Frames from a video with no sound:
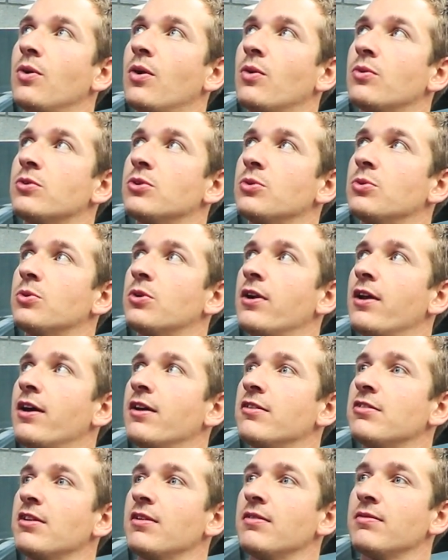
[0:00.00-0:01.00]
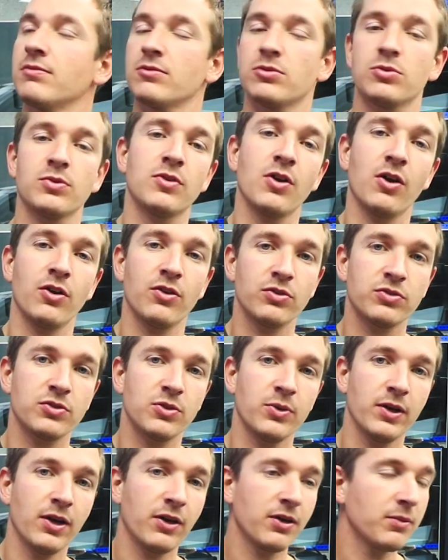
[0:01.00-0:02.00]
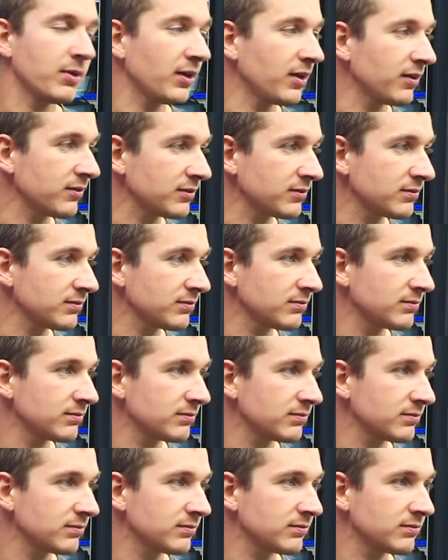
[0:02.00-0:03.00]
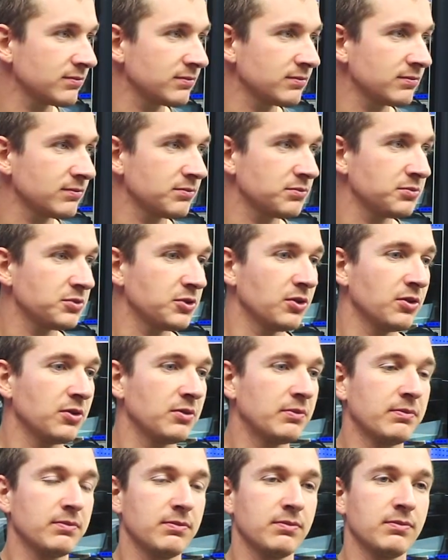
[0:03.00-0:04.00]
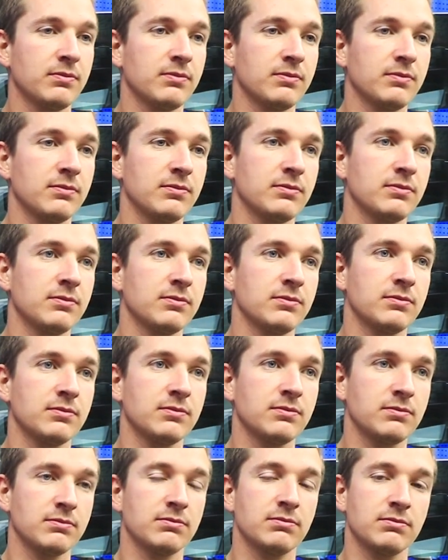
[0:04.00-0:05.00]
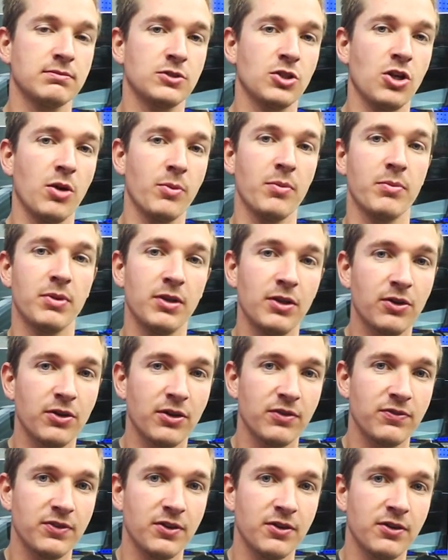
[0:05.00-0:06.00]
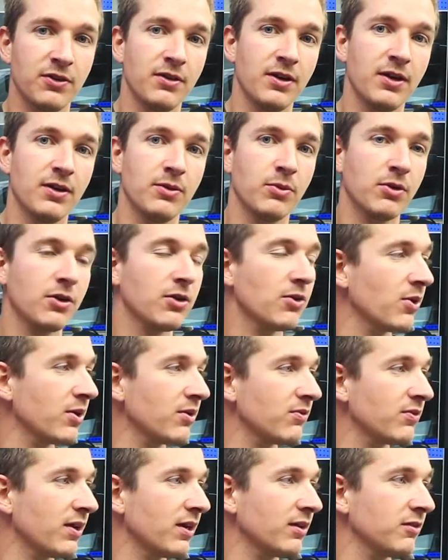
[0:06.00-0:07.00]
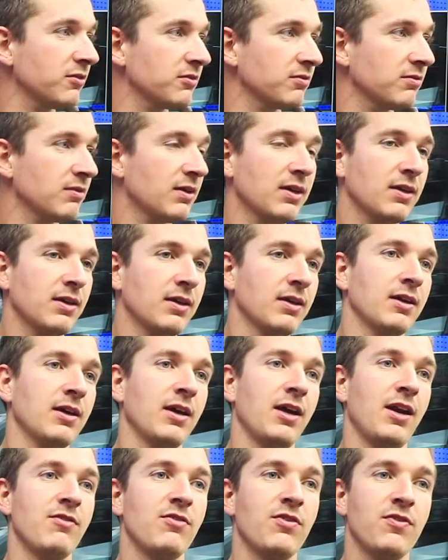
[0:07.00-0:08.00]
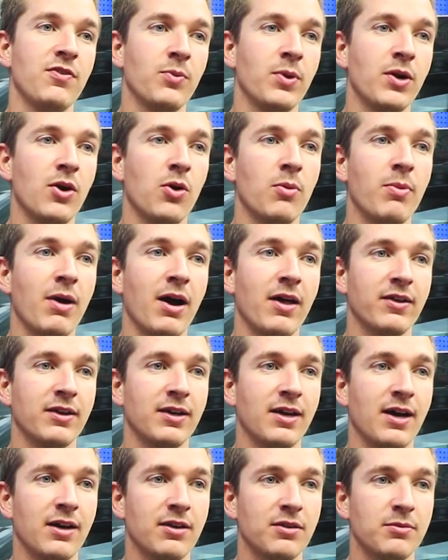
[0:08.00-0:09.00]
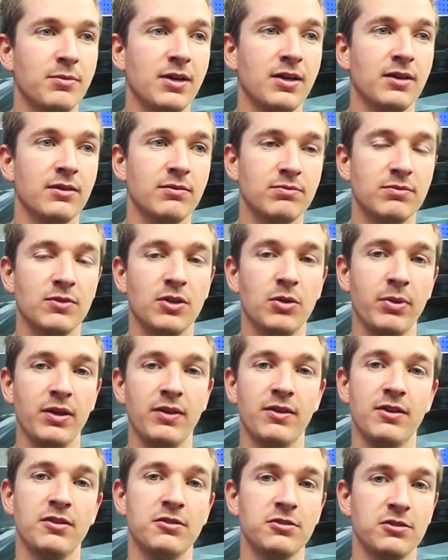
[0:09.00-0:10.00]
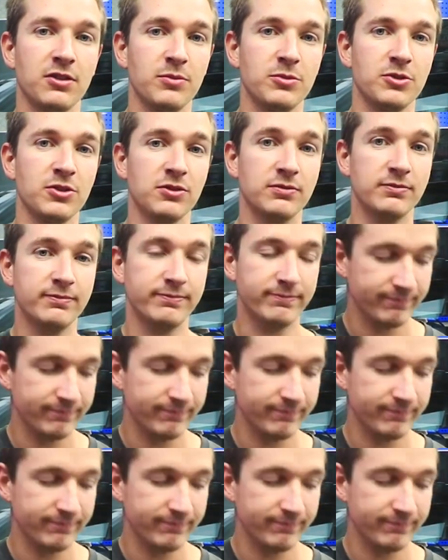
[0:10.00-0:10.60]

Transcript: out too crazy, because we've got enough going on at the minute. So comment below if you want to know anything else, and everything we know about the car at the minute will be in the description.